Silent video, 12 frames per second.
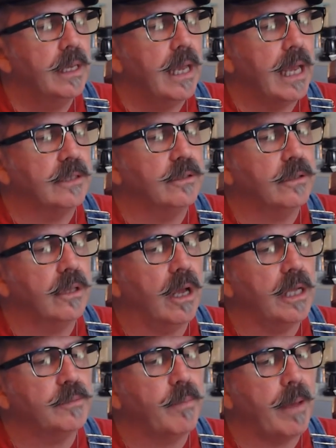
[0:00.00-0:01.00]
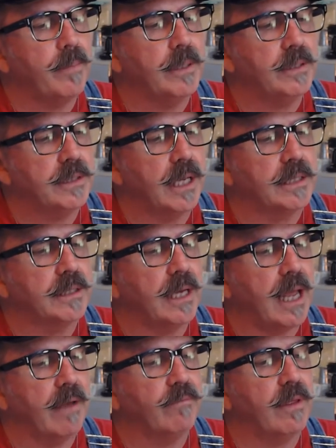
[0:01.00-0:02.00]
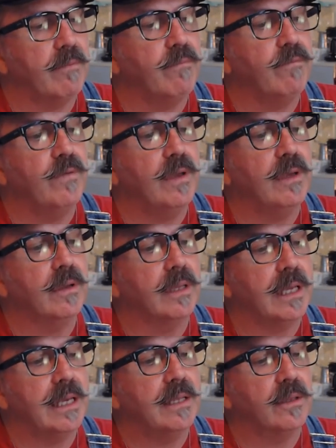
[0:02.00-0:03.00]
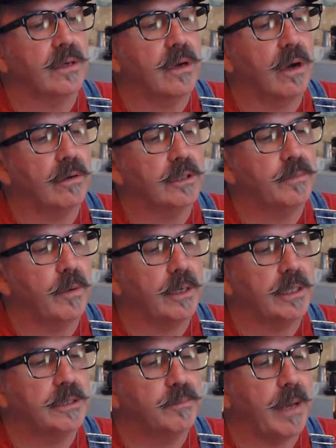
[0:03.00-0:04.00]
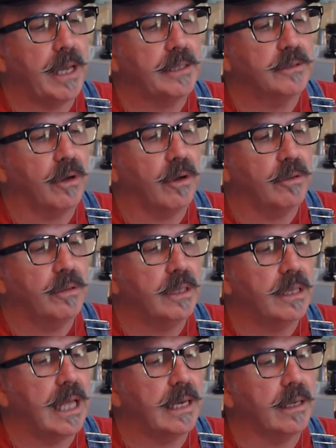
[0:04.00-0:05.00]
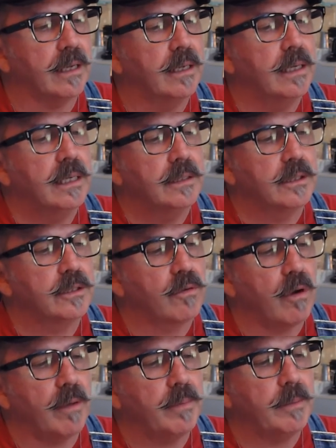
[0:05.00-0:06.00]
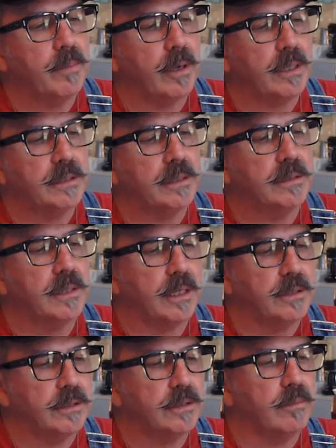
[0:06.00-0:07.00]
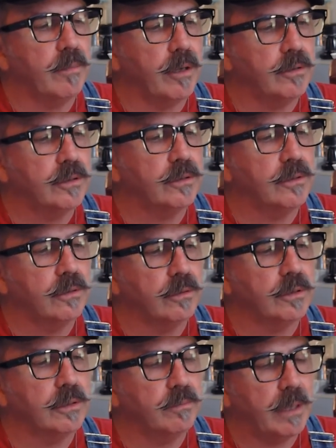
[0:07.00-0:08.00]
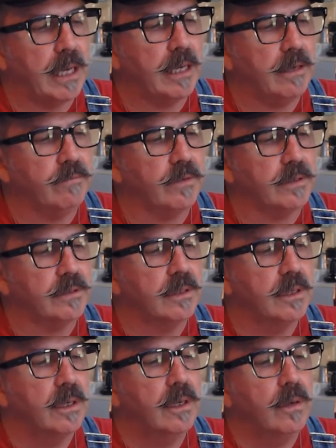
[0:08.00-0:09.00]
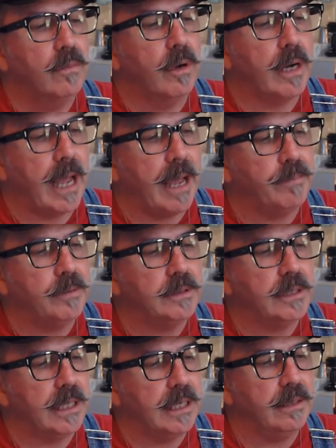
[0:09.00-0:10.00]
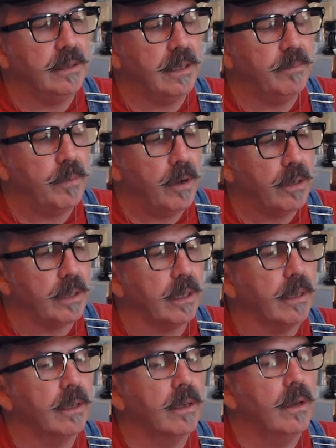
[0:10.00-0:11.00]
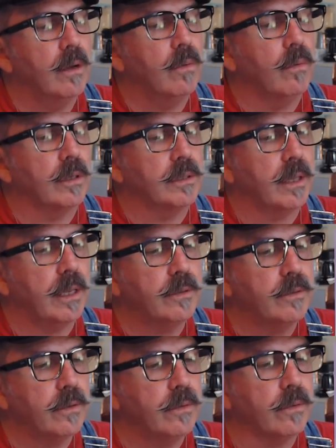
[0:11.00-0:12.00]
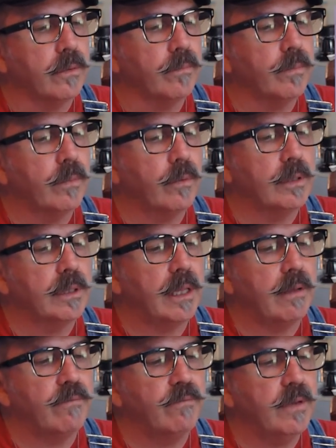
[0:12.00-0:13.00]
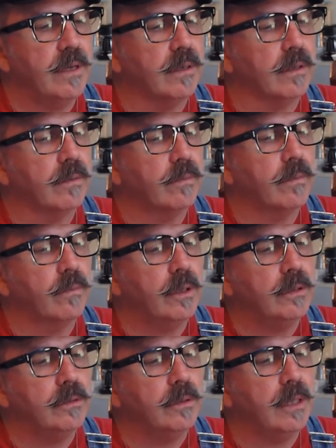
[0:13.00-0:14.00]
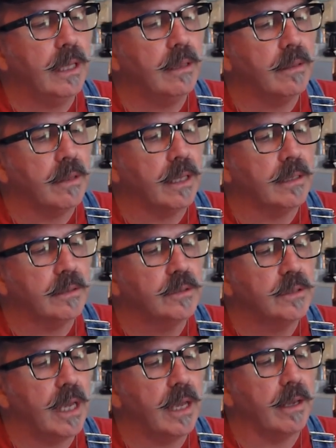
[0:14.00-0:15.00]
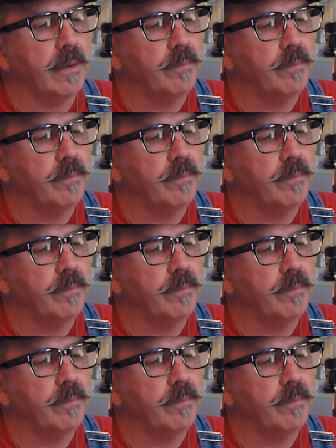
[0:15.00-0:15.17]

As your clients map each section, have them fill in the corresponding space on the ladder, describing body sensations, emotions, thoughts, and behaviors. What happens in their body? What do they do? What do they feel? What do they think and say?